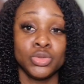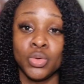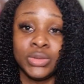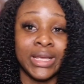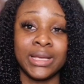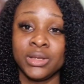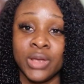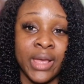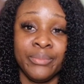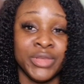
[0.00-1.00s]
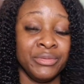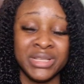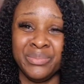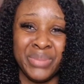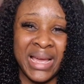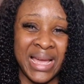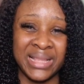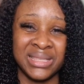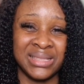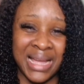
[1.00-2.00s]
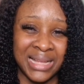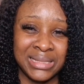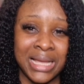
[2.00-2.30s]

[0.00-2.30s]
know the reason behind that.